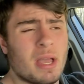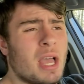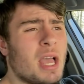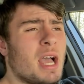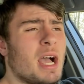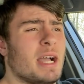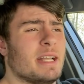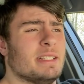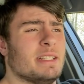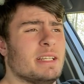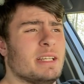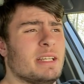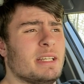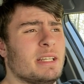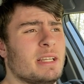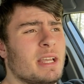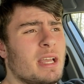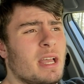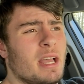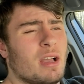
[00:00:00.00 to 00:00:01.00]
I
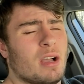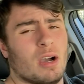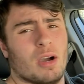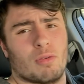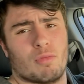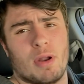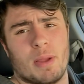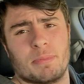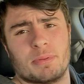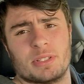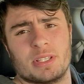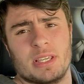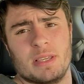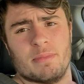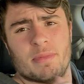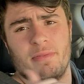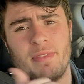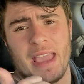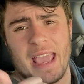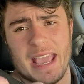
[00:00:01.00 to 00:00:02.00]
did a rep
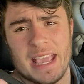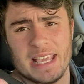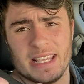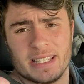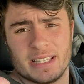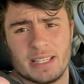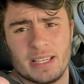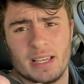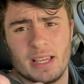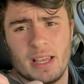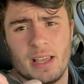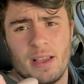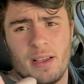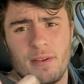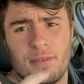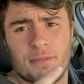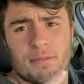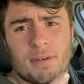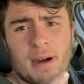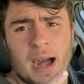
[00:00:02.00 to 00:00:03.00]
scheme of 8,
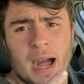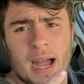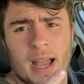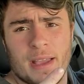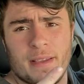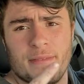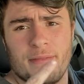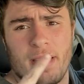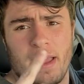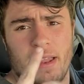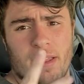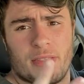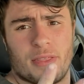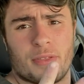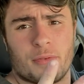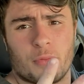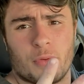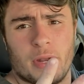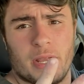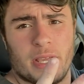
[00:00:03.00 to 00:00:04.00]
5, and
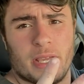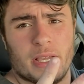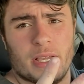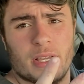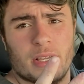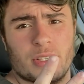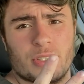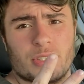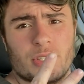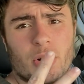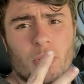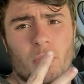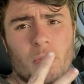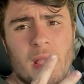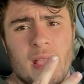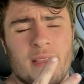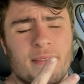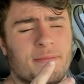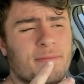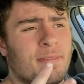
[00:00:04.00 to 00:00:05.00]
3. So
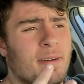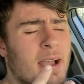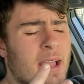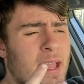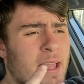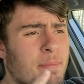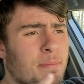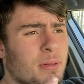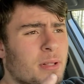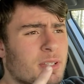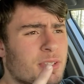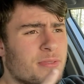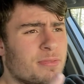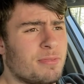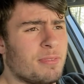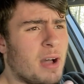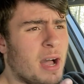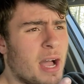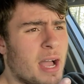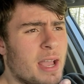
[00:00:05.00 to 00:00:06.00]
8 plus
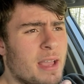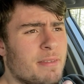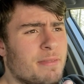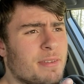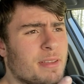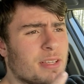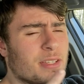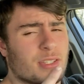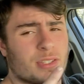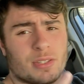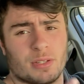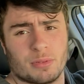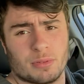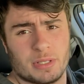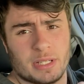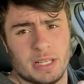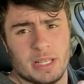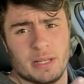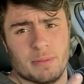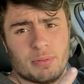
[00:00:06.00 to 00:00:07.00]
5 is
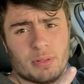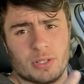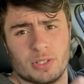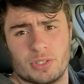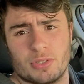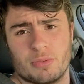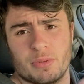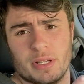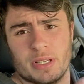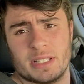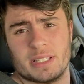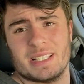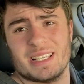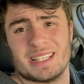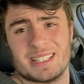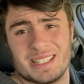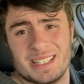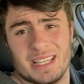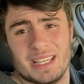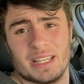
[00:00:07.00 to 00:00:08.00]
13 plus 3 is
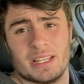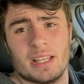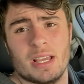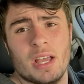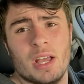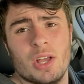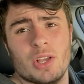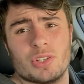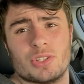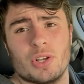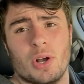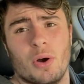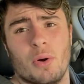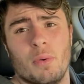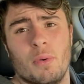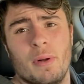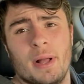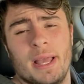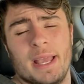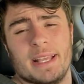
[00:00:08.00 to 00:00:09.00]
16.
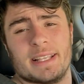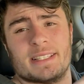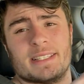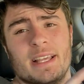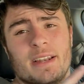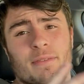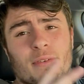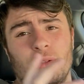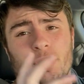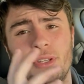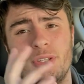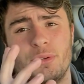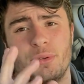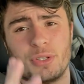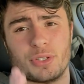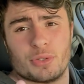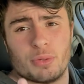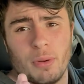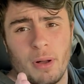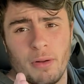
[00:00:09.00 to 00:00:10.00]
So instead of only
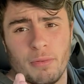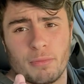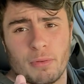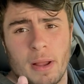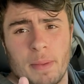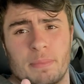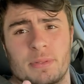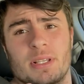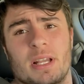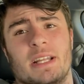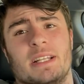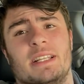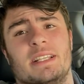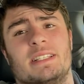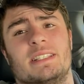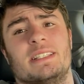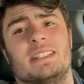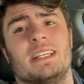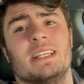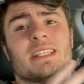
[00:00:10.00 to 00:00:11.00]
doing 12 reps, I did
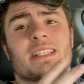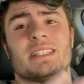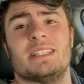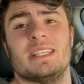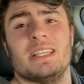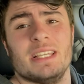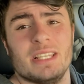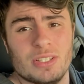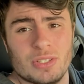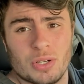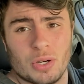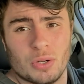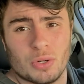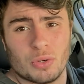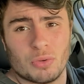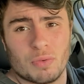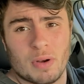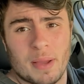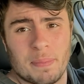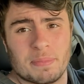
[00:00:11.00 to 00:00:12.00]
16
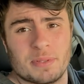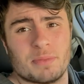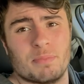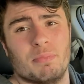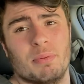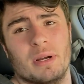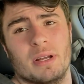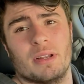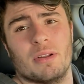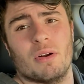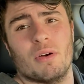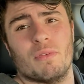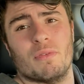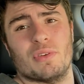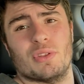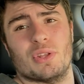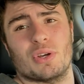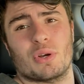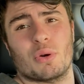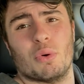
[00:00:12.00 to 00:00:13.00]
total reps, but over
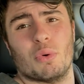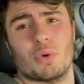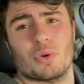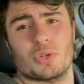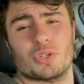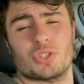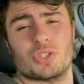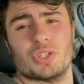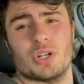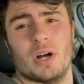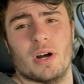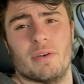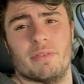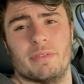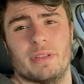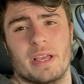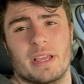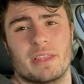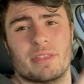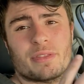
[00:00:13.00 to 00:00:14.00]
the course of
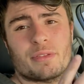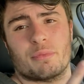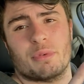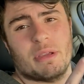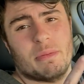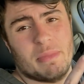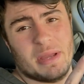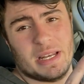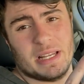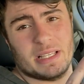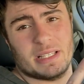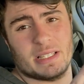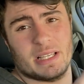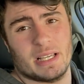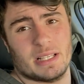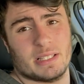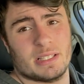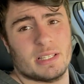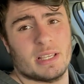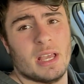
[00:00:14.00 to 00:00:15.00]
like 3 mini
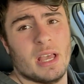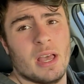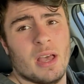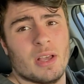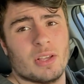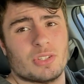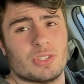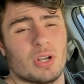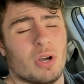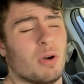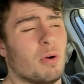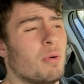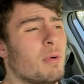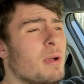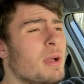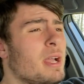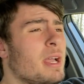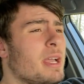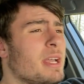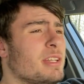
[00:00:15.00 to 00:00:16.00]
sets. So
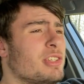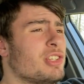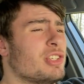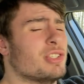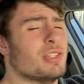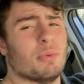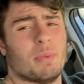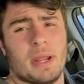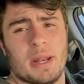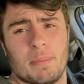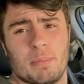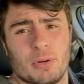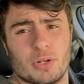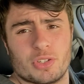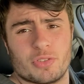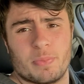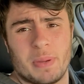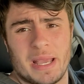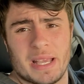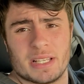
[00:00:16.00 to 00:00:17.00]
it's just a way to
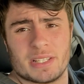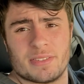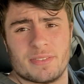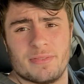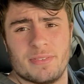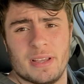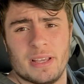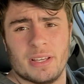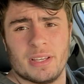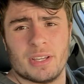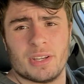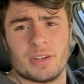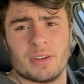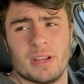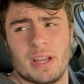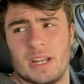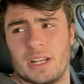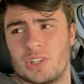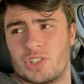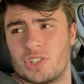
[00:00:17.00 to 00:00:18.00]
push past failure,
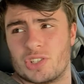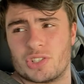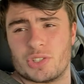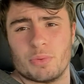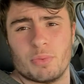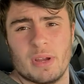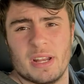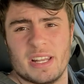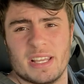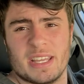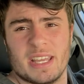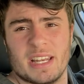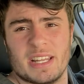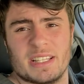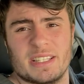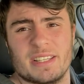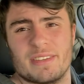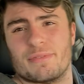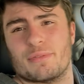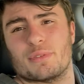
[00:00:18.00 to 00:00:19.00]
and it's just a way to get a
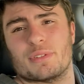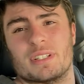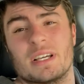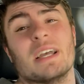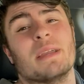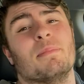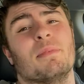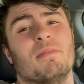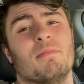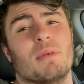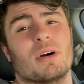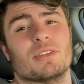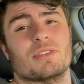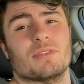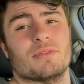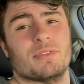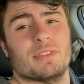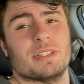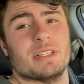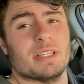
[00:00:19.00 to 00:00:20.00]
different type of muscle
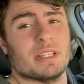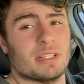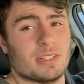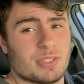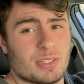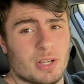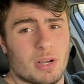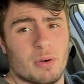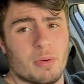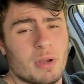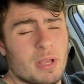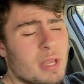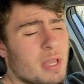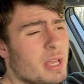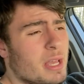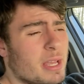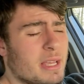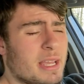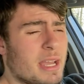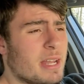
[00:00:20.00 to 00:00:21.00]
fatigue. So
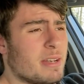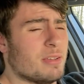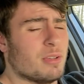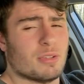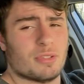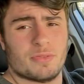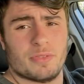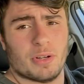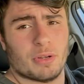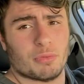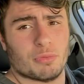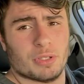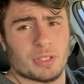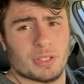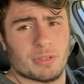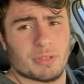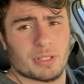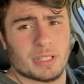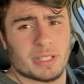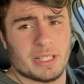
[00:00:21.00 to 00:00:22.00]
again, those felt
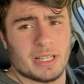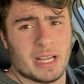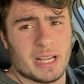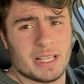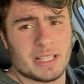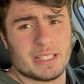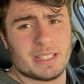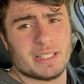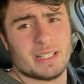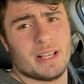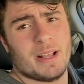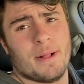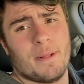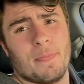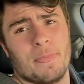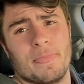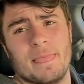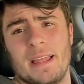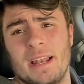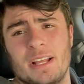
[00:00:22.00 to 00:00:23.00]
really, really nice.
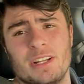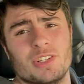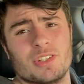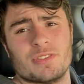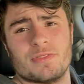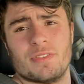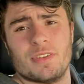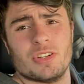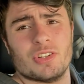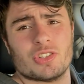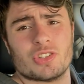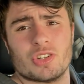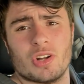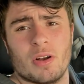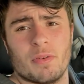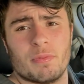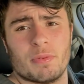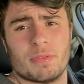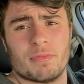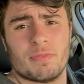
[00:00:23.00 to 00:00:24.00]
Then I just finished
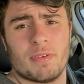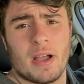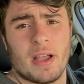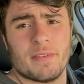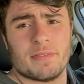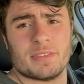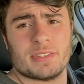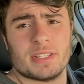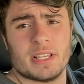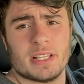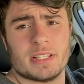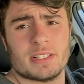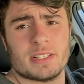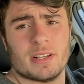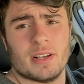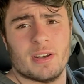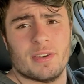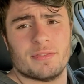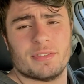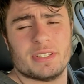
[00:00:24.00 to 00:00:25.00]
off with 5 sets
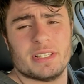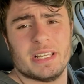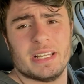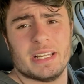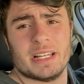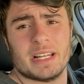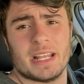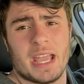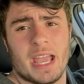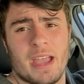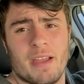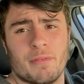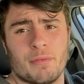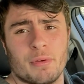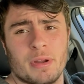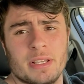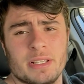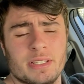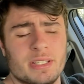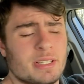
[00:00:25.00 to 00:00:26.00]
of seated calf
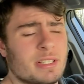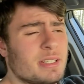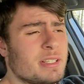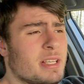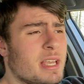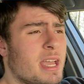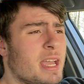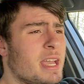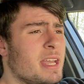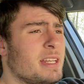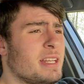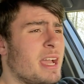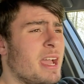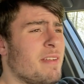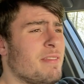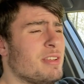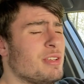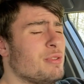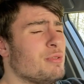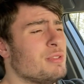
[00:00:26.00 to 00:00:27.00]
raises, and I
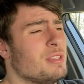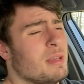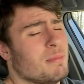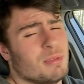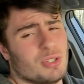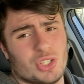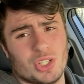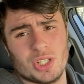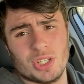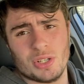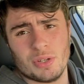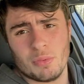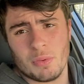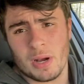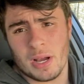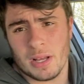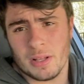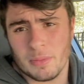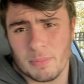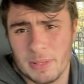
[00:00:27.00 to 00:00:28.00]
haven't used that machine in a
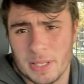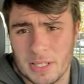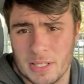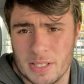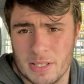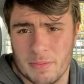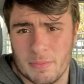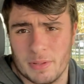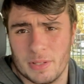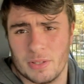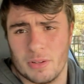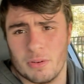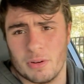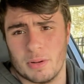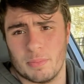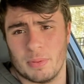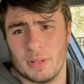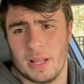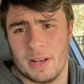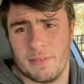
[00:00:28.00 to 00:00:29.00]
while because I've been going to
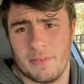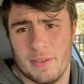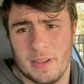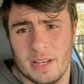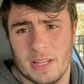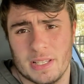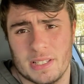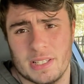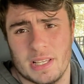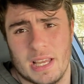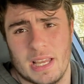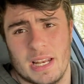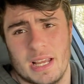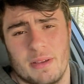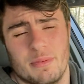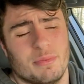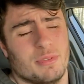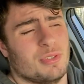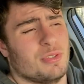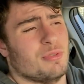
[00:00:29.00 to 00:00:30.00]
Planet Fitness and I
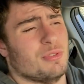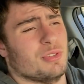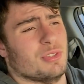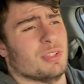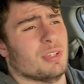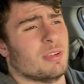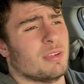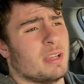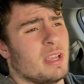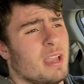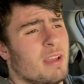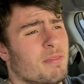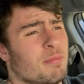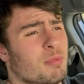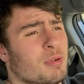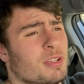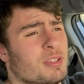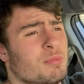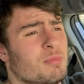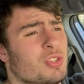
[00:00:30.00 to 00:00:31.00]
was using their calf
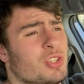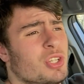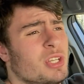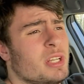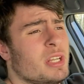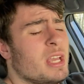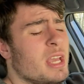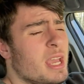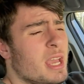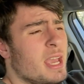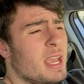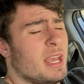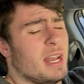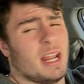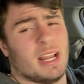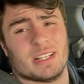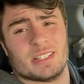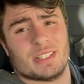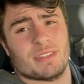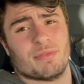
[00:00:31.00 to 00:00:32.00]
press machine, and I
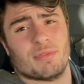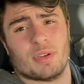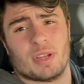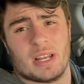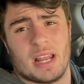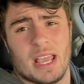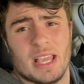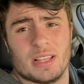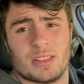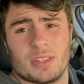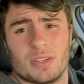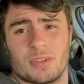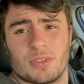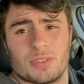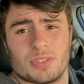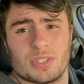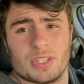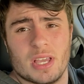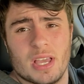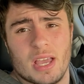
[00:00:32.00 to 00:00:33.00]
honestly friggin' hate
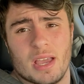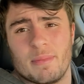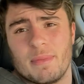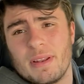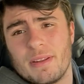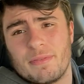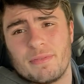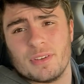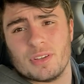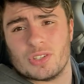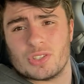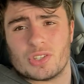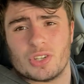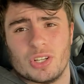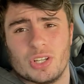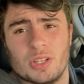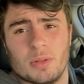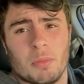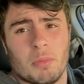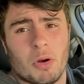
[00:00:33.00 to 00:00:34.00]
theirs. I mean, it feels good
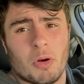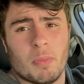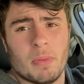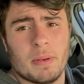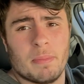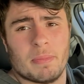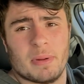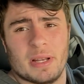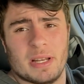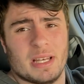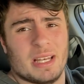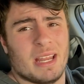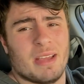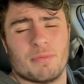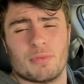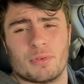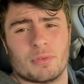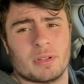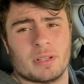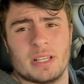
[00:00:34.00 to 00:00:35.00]
in the moment, but it
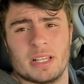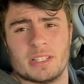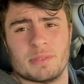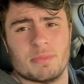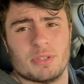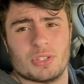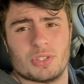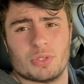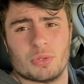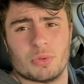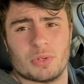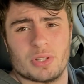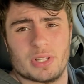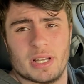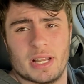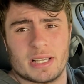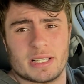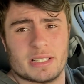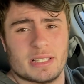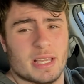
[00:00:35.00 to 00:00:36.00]
never gets me sore the
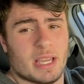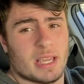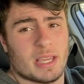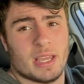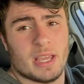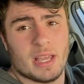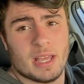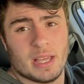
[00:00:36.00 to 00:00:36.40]
next day.